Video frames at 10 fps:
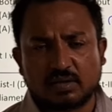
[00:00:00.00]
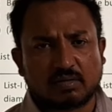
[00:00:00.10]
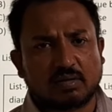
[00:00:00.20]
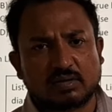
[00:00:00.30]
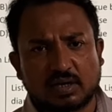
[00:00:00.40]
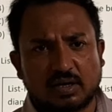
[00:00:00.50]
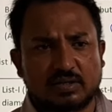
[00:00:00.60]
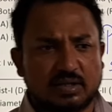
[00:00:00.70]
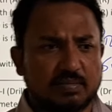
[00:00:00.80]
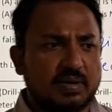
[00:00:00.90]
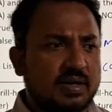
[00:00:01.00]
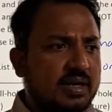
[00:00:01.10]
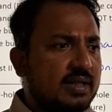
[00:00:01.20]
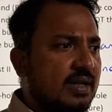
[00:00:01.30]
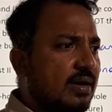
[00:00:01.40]
in the crustal region, but
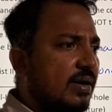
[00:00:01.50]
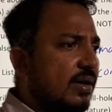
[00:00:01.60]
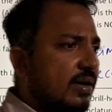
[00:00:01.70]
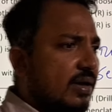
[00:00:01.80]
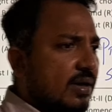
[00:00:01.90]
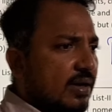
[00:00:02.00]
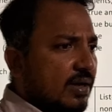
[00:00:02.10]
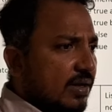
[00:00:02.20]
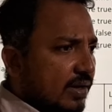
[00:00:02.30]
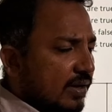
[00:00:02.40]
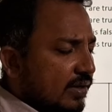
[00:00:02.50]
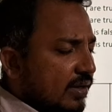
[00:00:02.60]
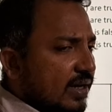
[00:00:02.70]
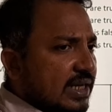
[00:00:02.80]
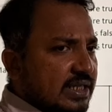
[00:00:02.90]
in
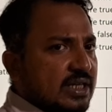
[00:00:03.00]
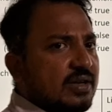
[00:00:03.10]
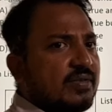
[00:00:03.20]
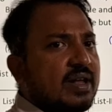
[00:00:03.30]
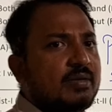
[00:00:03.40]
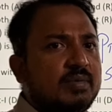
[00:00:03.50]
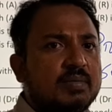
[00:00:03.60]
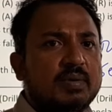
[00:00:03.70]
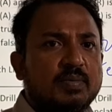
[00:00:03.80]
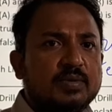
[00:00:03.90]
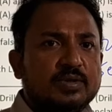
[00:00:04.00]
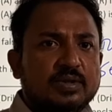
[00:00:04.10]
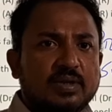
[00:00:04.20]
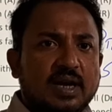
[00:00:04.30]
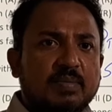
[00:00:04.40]
the region of aluminum
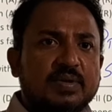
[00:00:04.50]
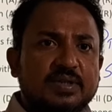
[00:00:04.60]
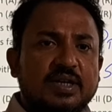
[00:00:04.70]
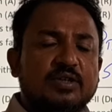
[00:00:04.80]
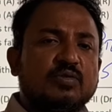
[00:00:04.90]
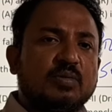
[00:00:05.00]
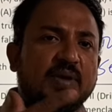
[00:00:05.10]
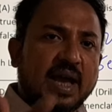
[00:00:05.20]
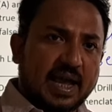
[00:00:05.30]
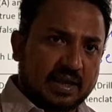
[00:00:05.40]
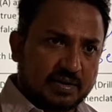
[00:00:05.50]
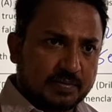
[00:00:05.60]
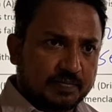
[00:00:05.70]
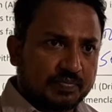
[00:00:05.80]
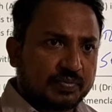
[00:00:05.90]
deposition, that percentage will be higher.
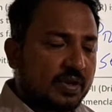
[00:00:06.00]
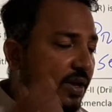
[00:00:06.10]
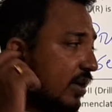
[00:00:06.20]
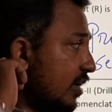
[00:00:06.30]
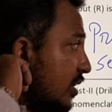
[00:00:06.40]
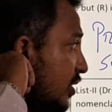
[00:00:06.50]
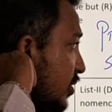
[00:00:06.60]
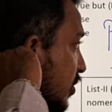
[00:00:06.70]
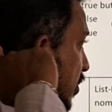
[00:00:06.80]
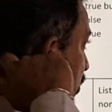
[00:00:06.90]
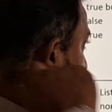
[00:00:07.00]
So